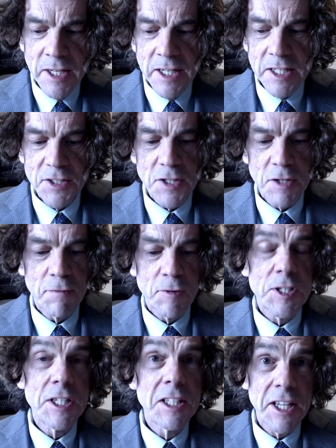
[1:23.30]
is the
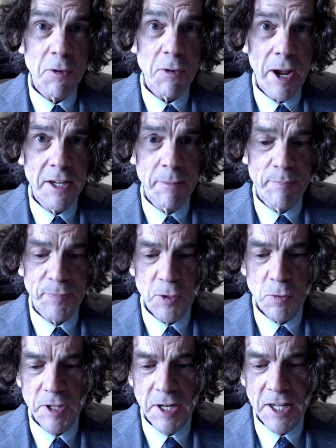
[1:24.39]
fertility rate through
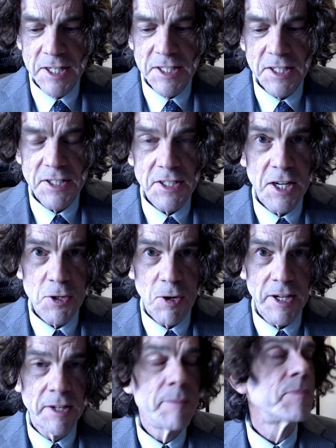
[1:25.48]
the 19th
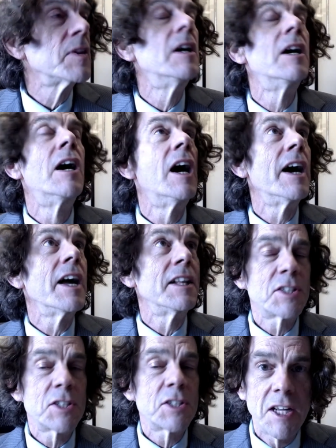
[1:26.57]
century. And
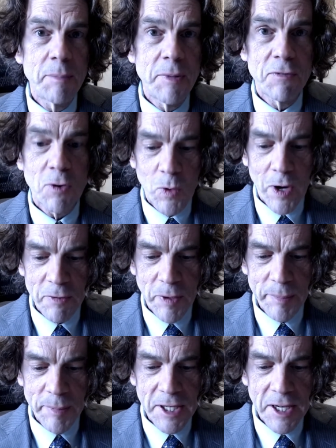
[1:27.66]
this is going to be for white
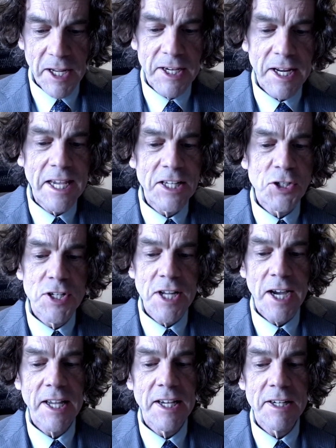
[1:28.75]
women. In each
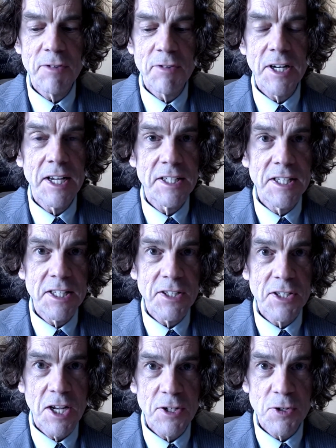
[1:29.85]
decade of the 19th
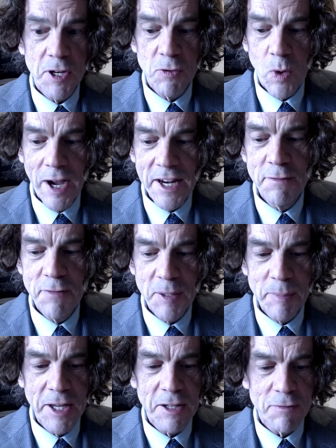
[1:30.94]
century, white
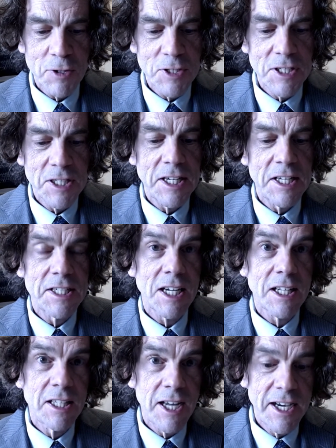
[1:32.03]
female fertility
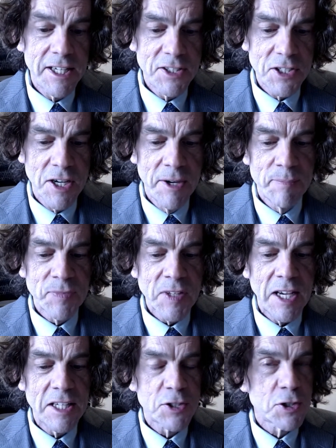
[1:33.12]
declines.
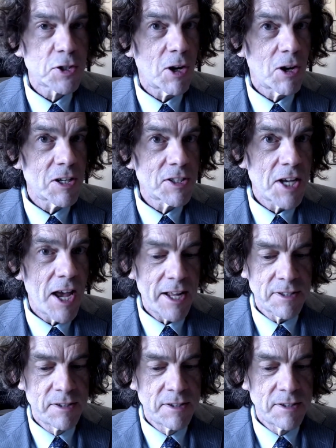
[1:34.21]
It starts at